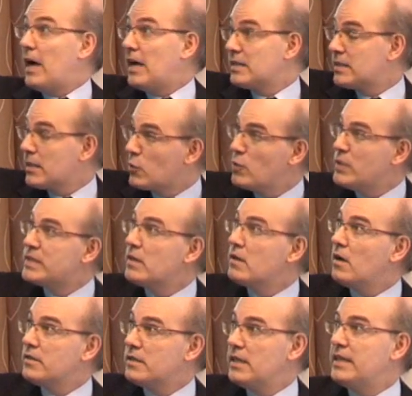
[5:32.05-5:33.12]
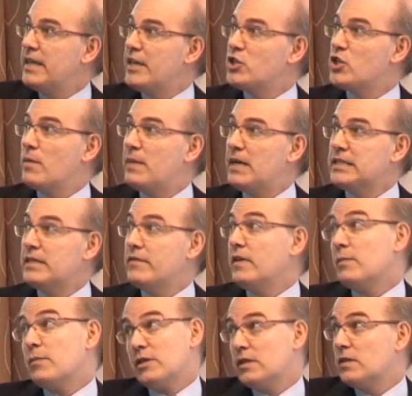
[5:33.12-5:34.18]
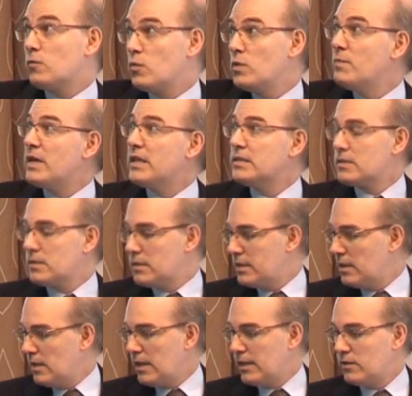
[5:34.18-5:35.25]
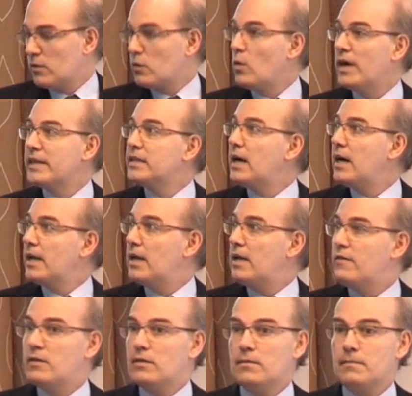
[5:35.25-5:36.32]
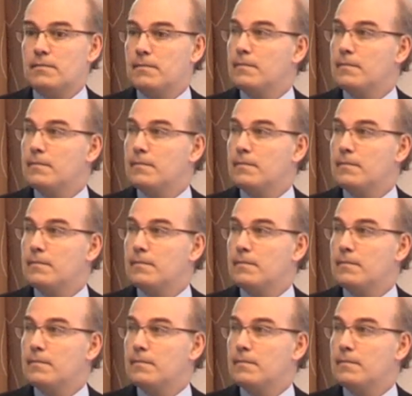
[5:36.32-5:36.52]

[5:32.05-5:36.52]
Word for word: has decreased a lot in Asia Pacific, but it remains still at a quite high level.